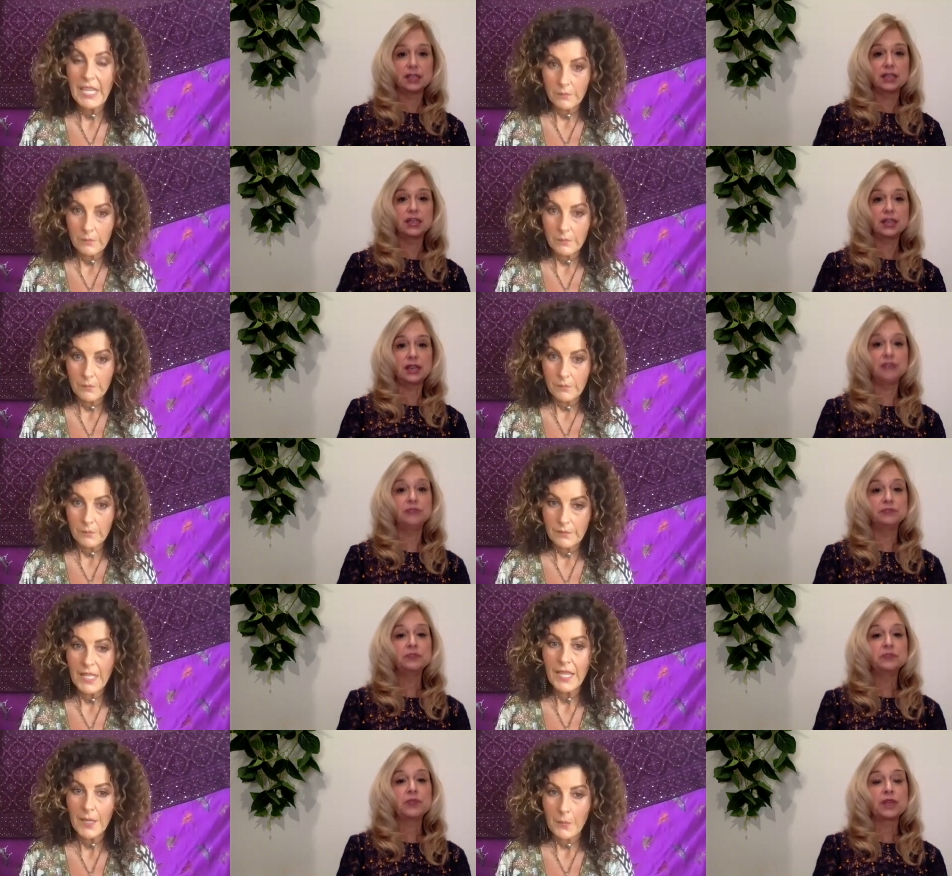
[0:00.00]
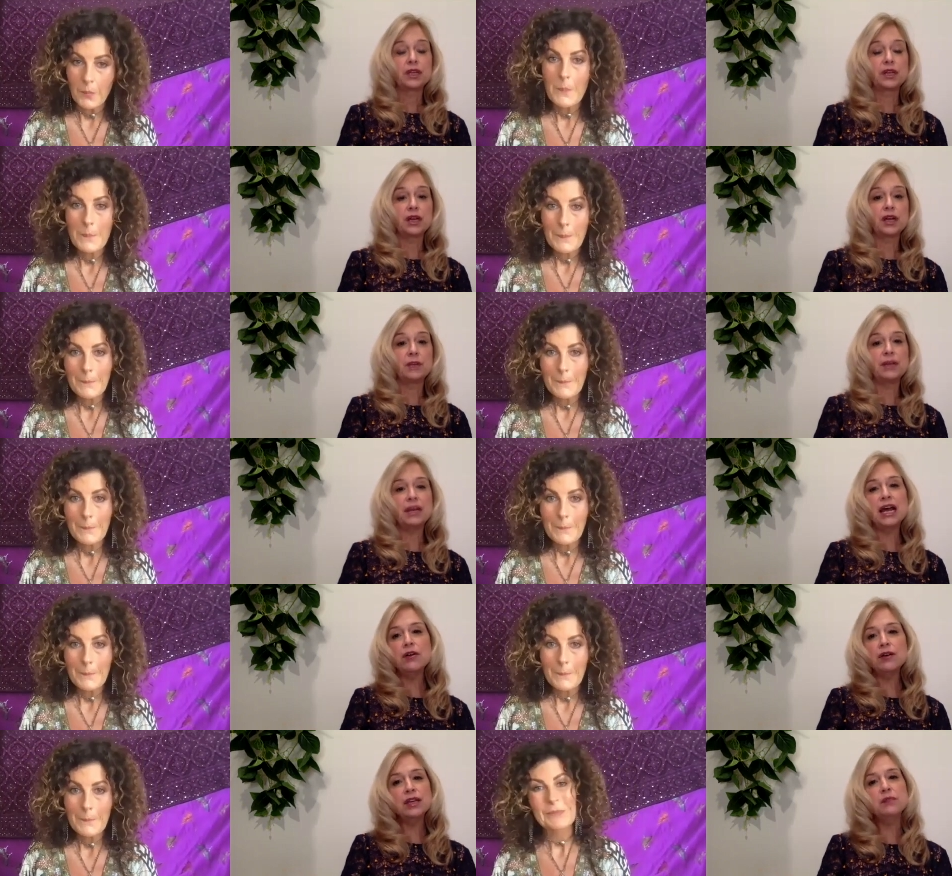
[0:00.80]
Speaker 1: yeah yeah um, and
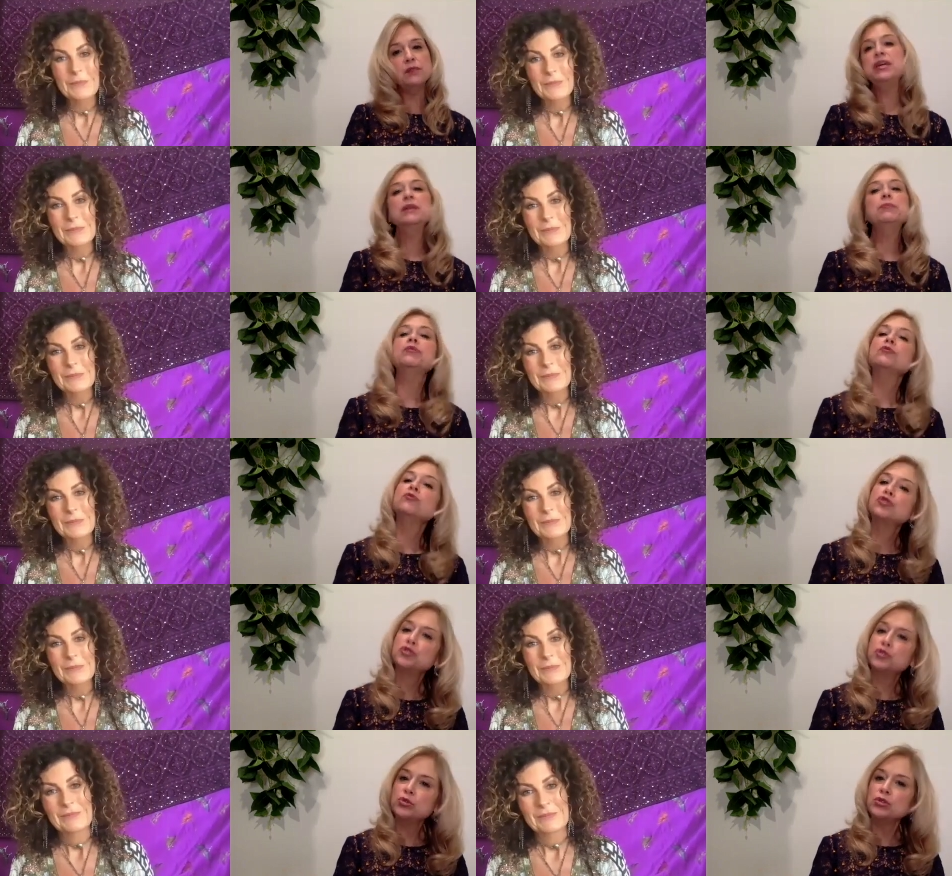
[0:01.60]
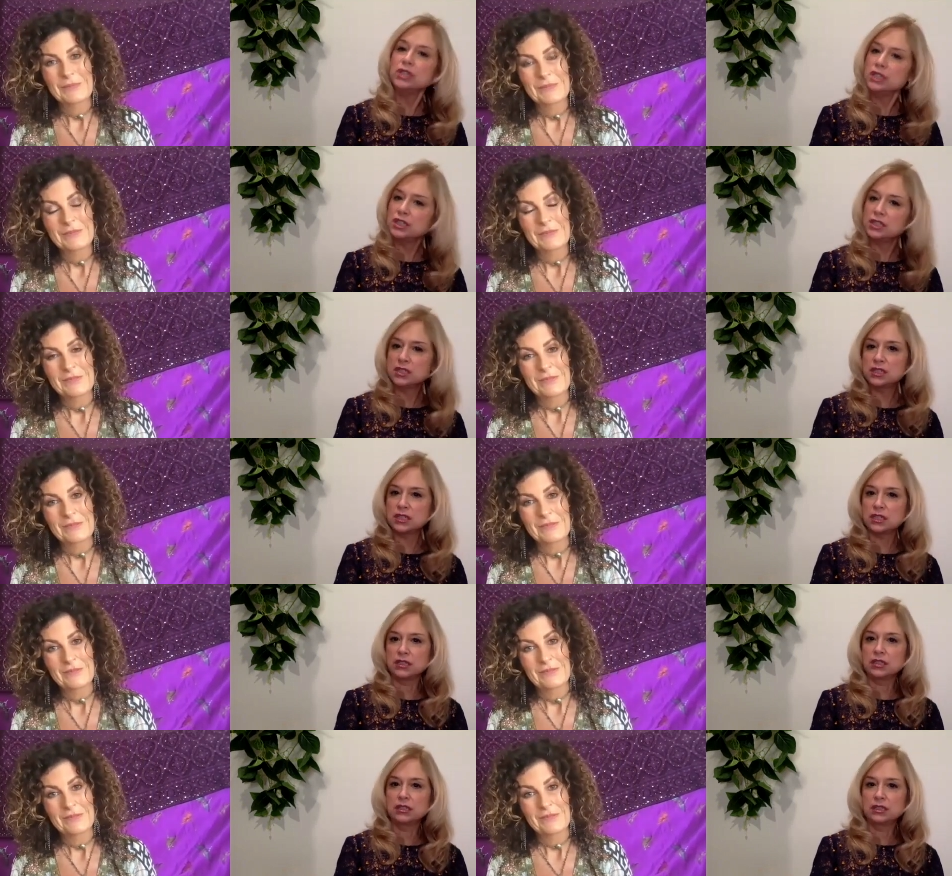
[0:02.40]
how can people truly
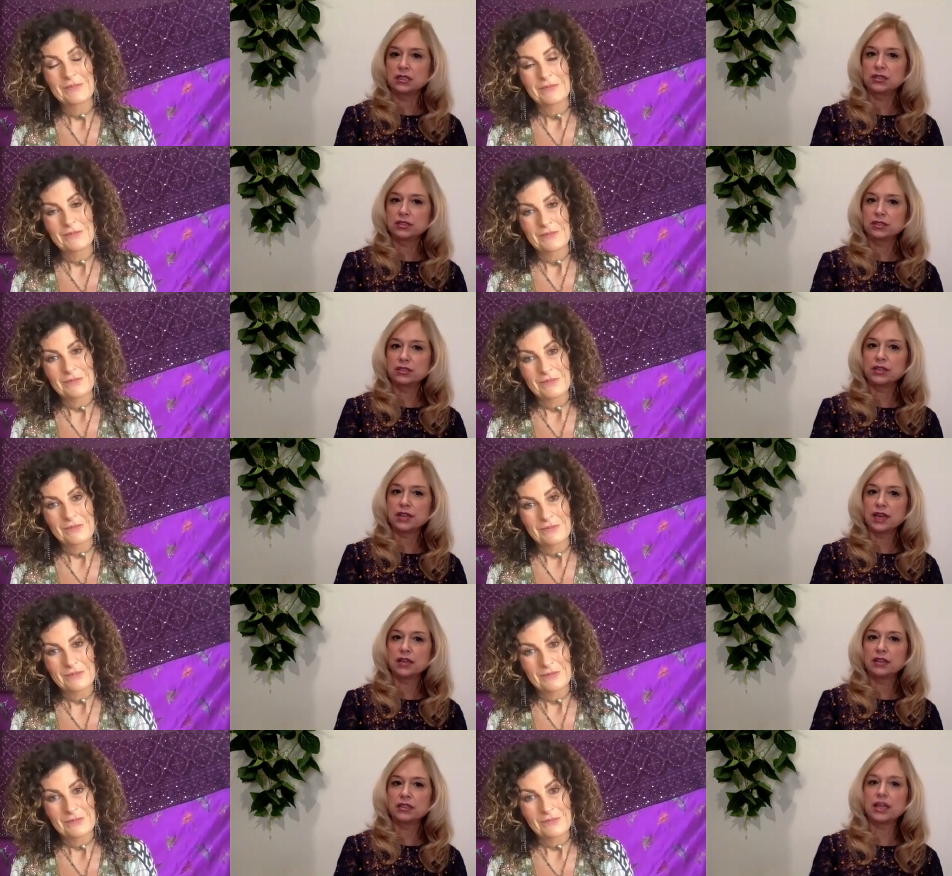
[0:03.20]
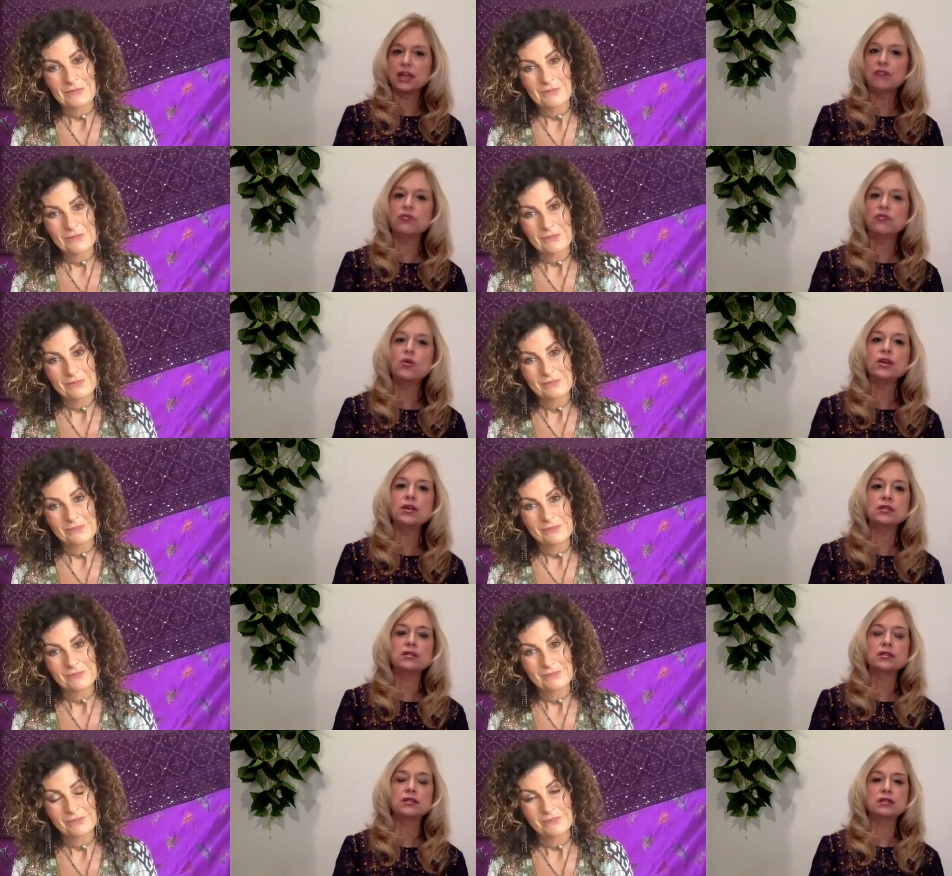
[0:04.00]
listen to that that
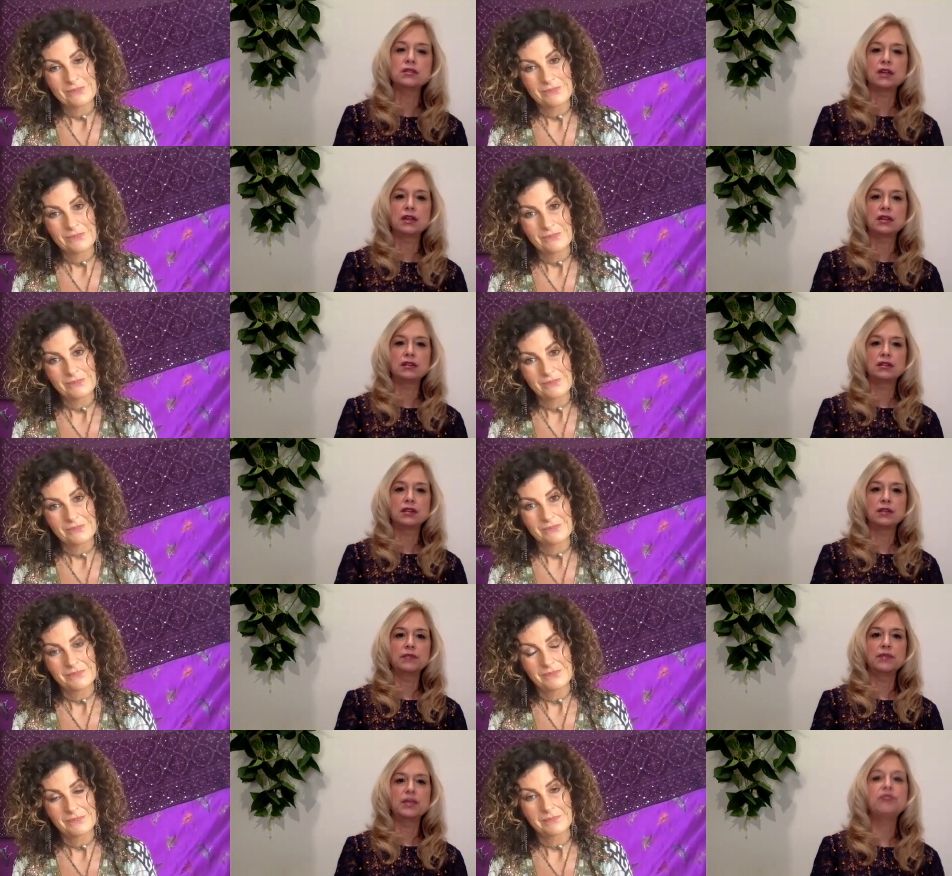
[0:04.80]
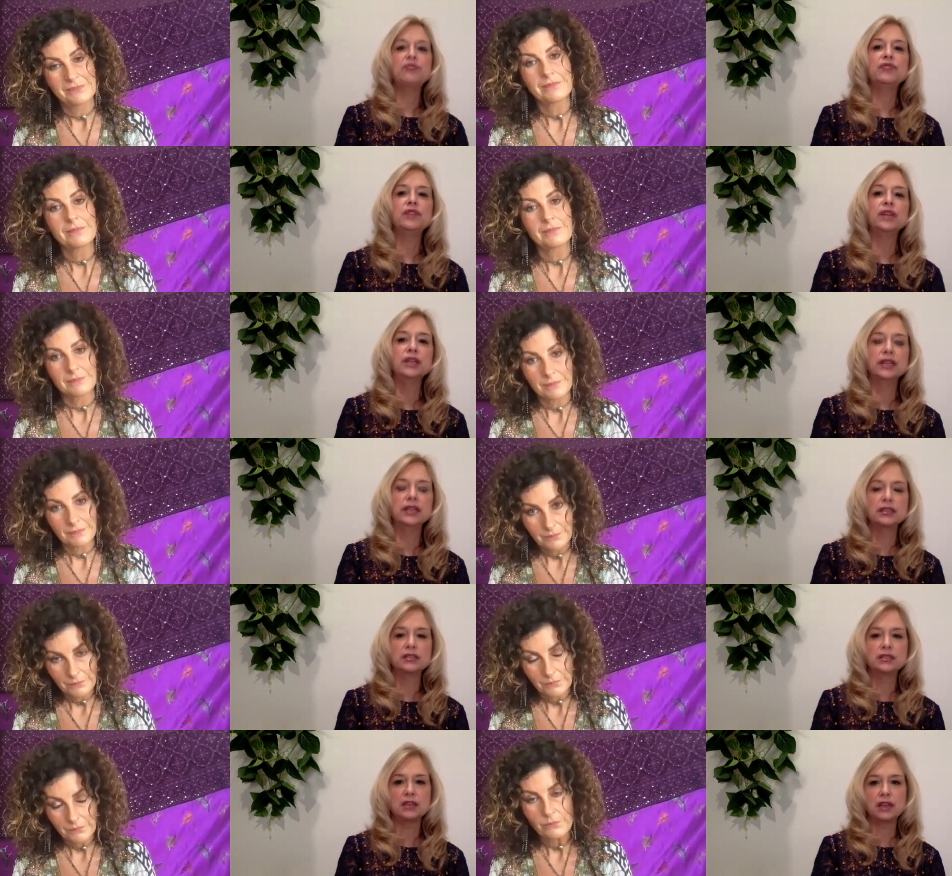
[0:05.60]
voice inside of them that feeling
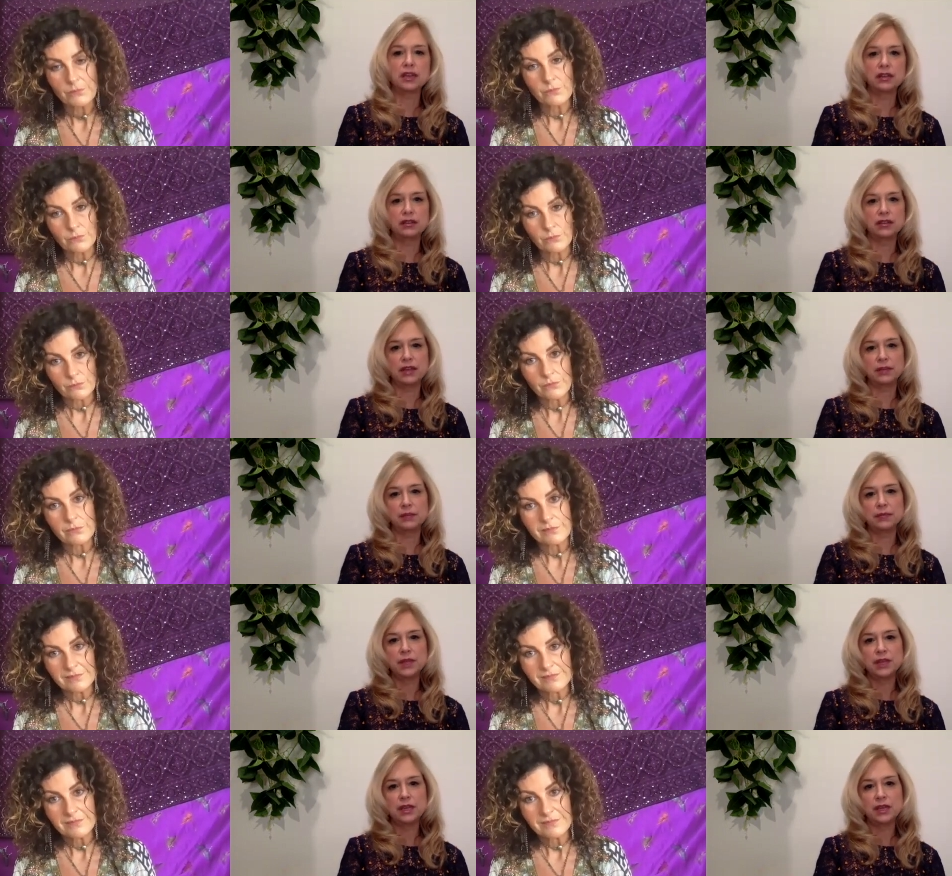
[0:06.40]
inside of them